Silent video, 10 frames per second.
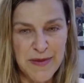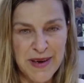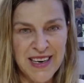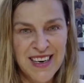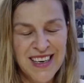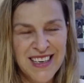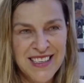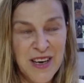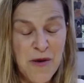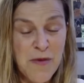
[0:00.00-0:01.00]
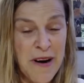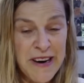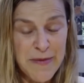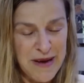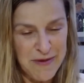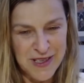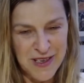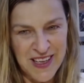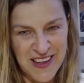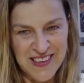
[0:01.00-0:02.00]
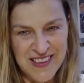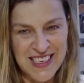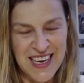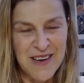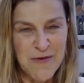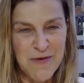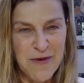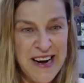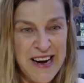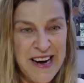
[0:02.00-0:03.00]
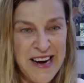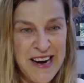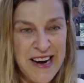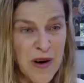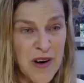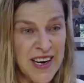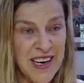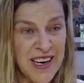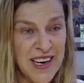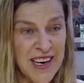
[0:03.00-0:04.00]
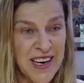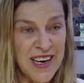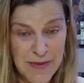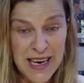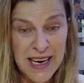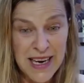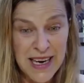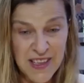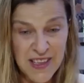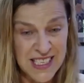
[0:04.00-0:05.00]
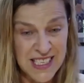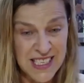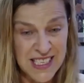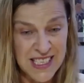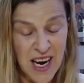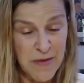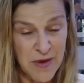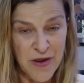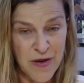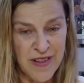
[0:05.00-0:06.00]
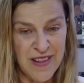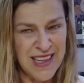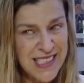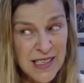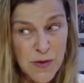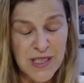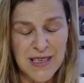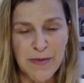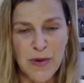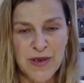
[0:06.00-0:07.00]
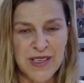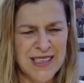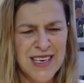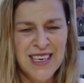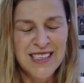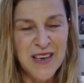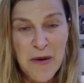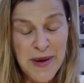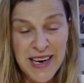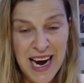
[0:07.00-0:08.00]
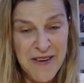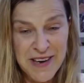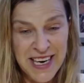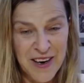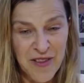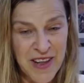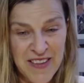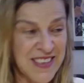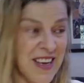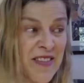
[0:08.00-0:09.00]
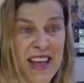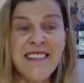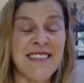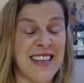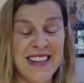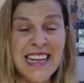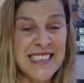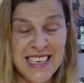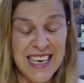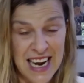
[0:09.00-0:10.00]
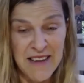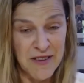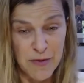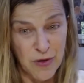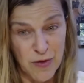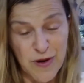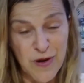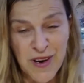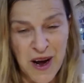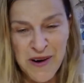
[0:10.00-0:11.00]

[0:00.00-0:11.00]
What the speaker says: But don't worry about what's on the other side. We're here in this body to make use of this time on earth. This is what's important. Don't be in a hurry to get on the other side. That's inevitable. We're all going there.